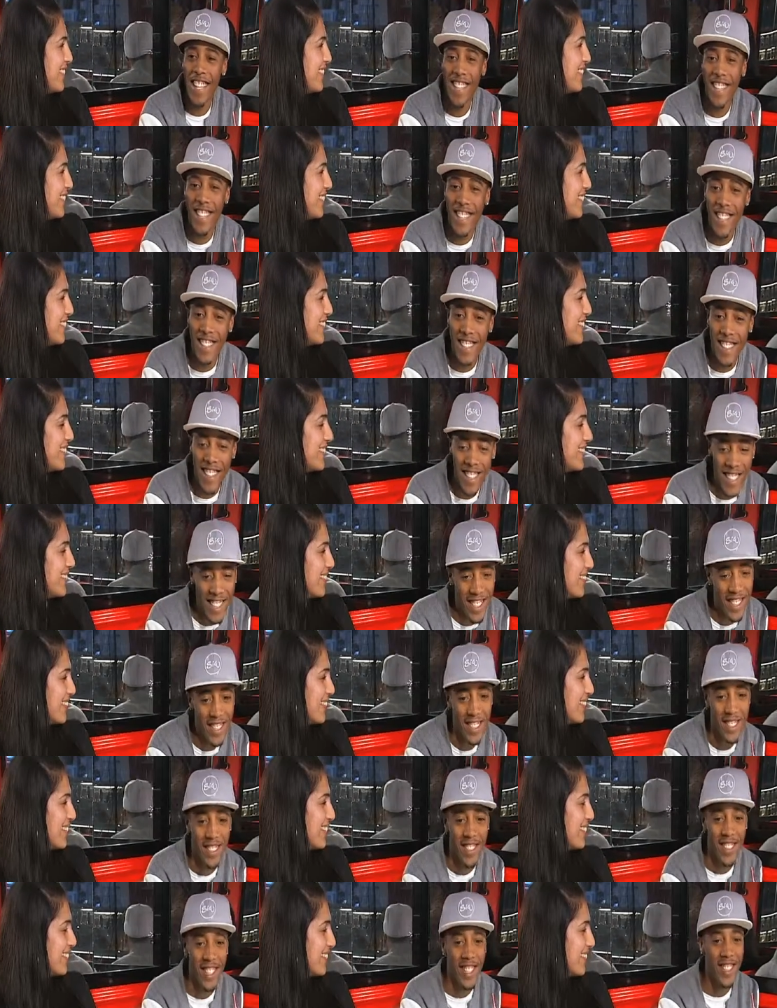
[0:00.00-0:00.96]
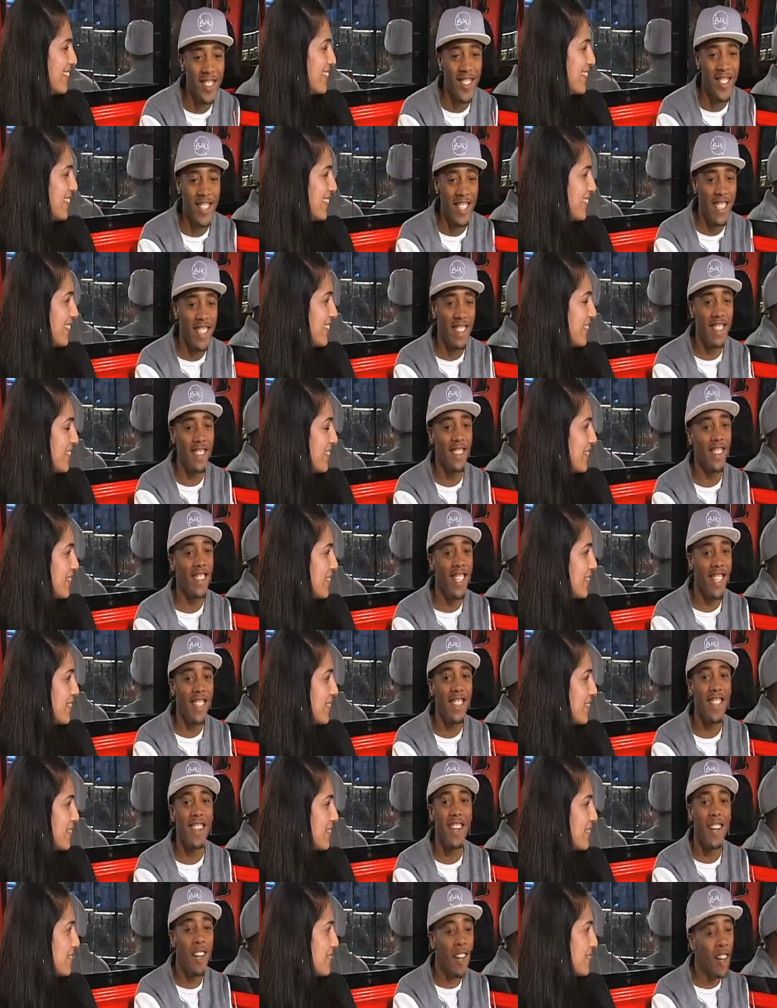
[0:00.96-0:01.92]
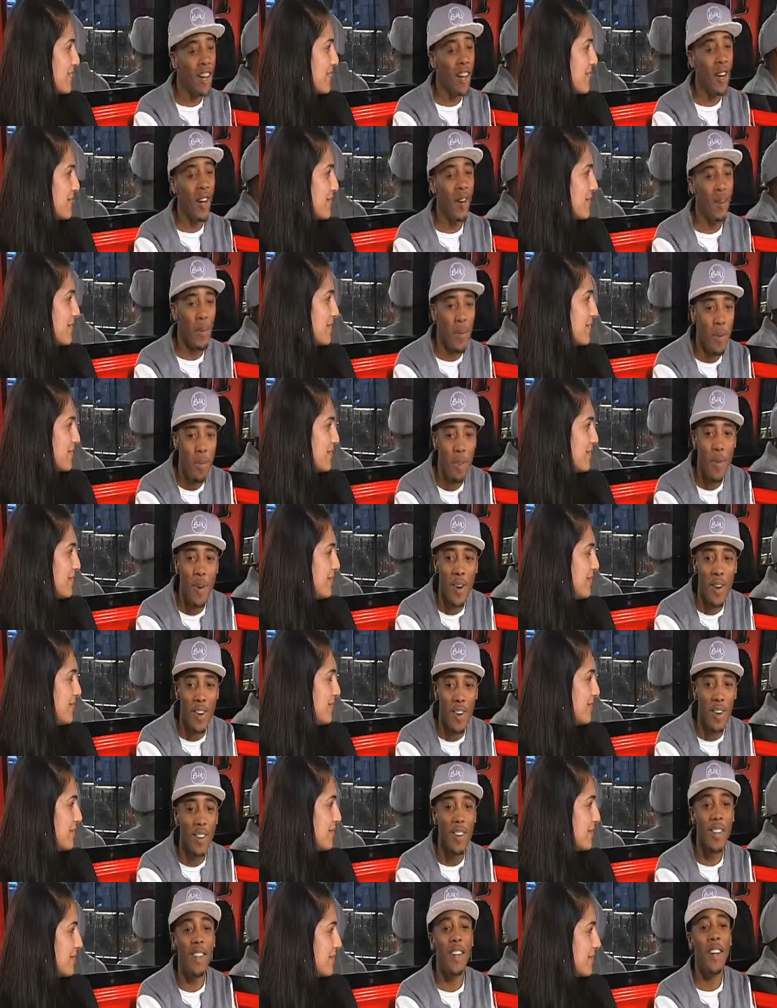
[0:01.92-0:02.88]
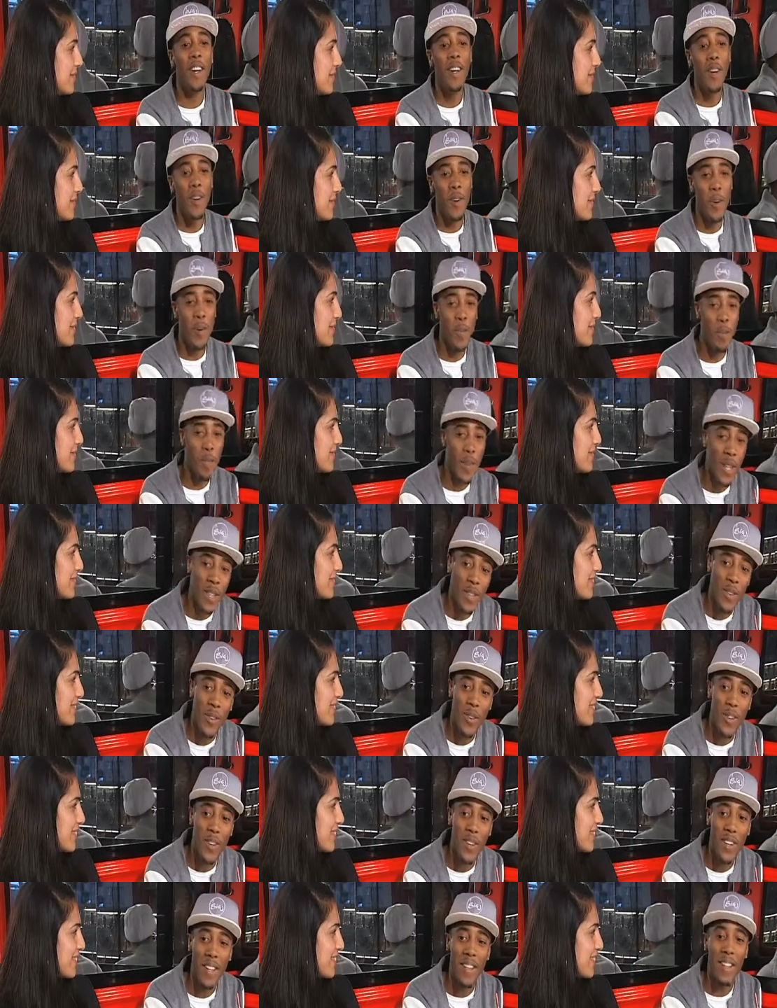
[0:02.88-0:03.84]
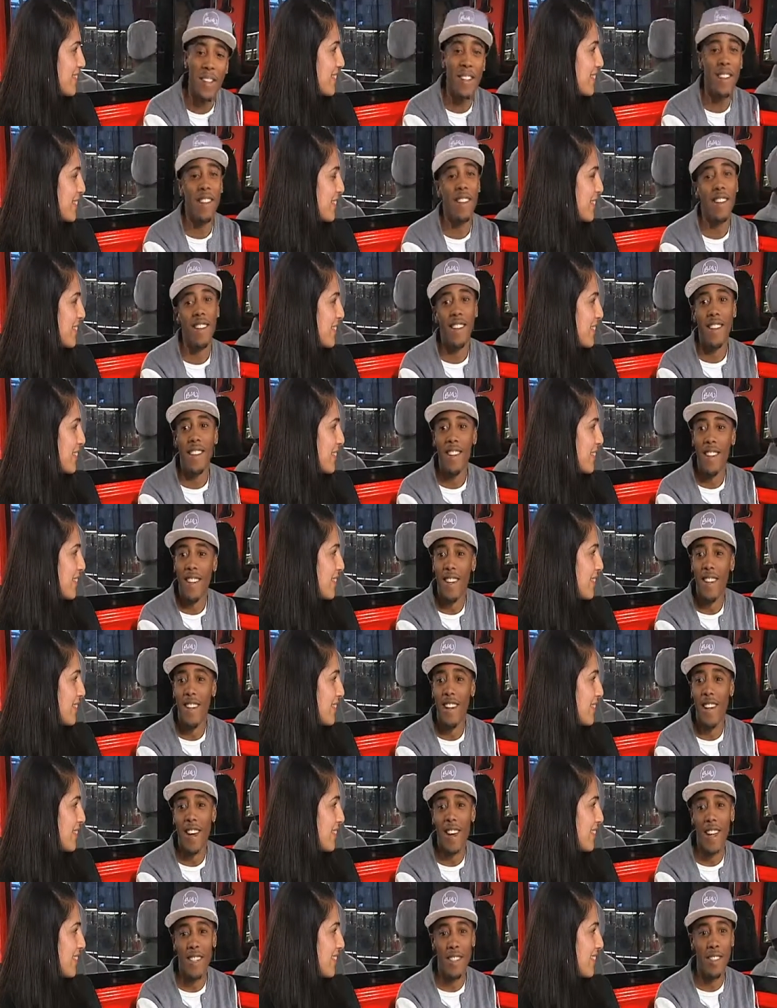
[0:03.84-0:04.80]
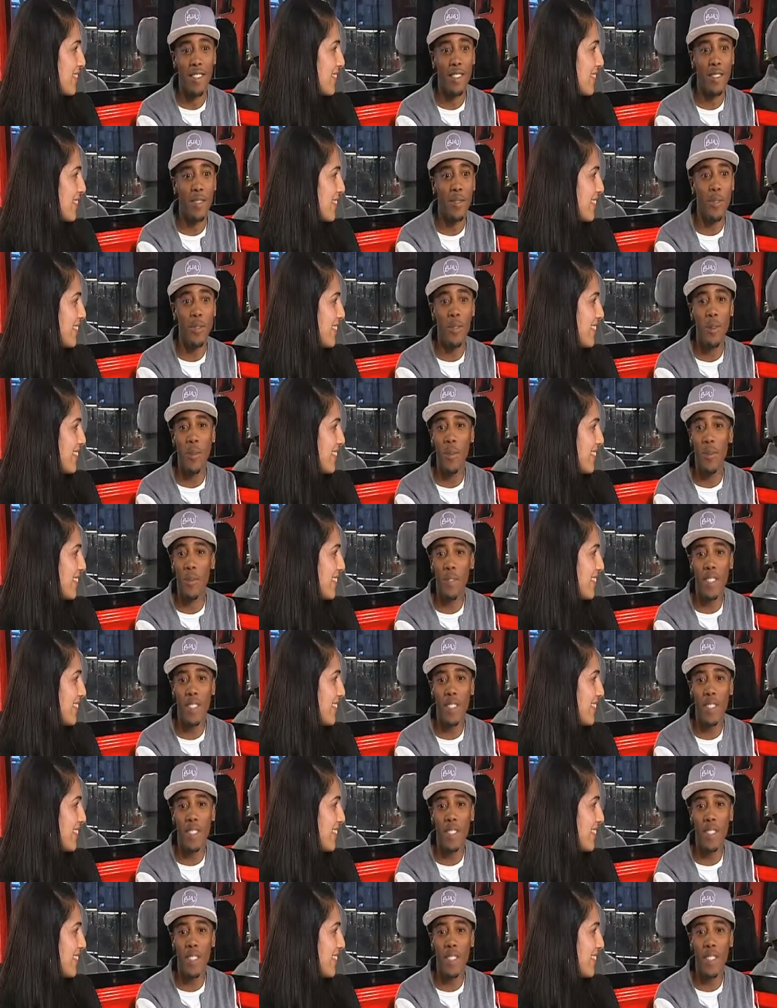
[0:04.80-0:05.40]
Speaker 1: he did. He just literally just said, "I want Margot on my talk. I just thought,